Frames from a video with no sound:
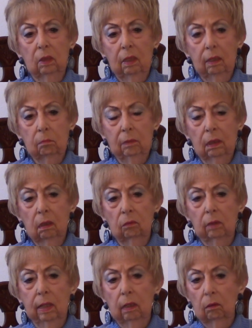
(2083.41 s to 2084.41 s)
let me go
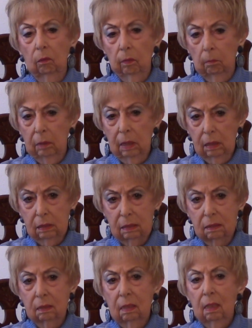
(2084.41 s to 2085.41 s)
down on the bus,